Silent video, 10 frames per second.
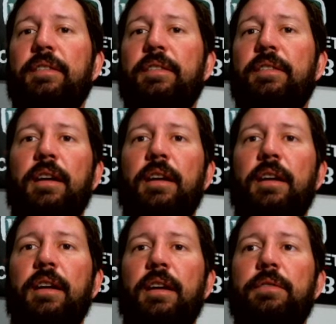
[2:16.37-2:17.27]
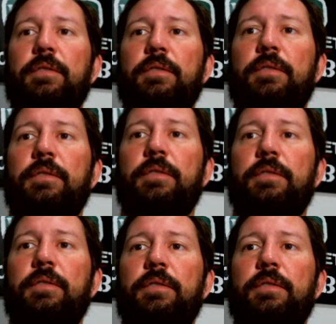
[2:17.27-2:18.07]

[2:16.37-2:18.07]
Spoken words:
It's gone below 2,000.